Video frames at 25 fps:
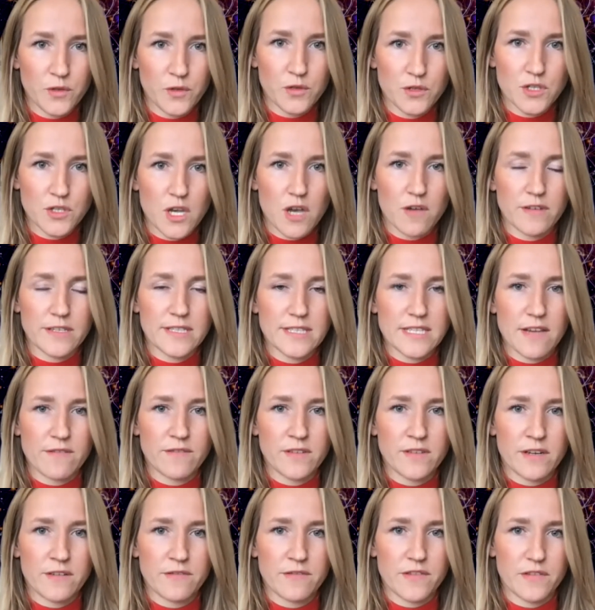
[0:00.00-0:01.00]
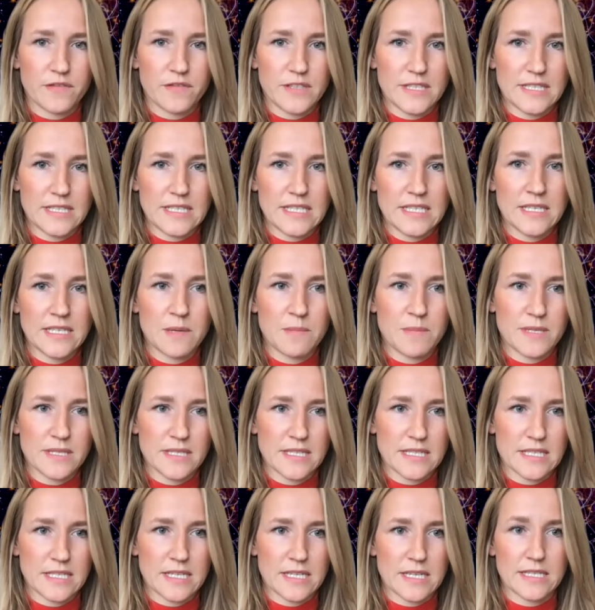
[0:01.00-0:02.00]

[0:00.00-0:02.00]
who surveyed 750 senior business and